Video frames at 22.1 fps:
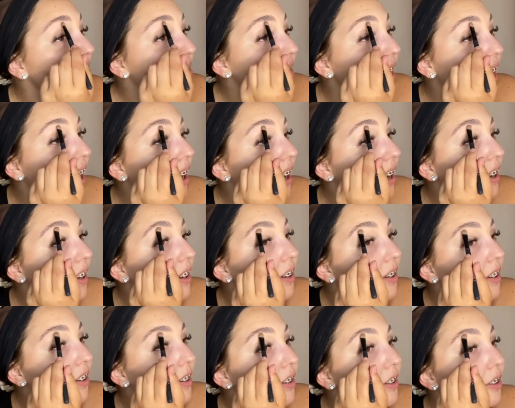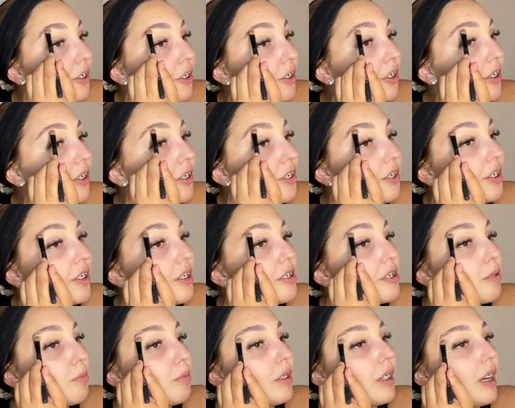then you can see
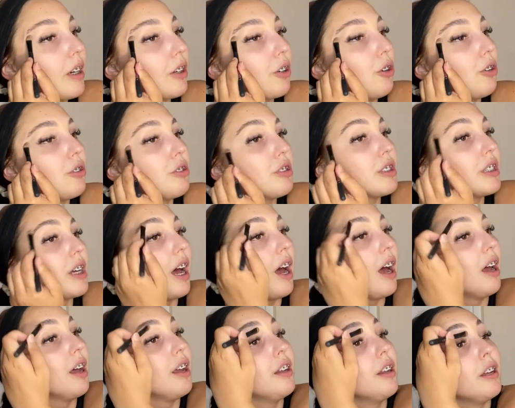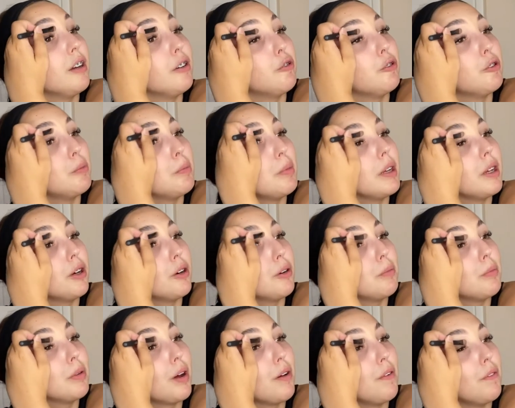some of that content. It will be
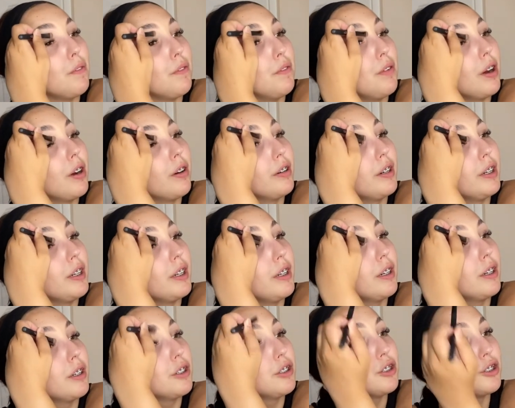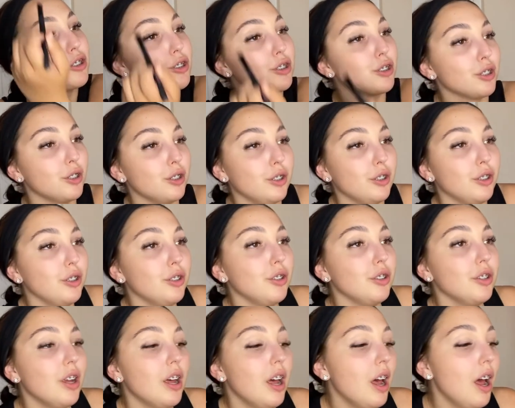up very
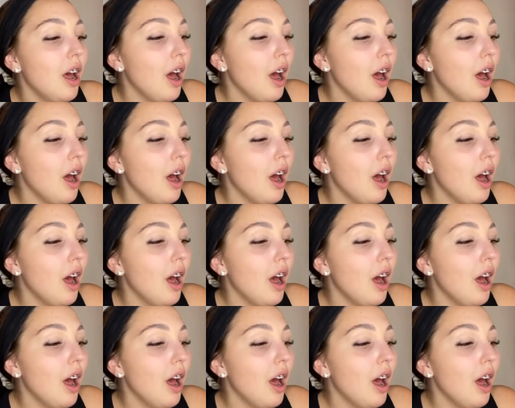soon.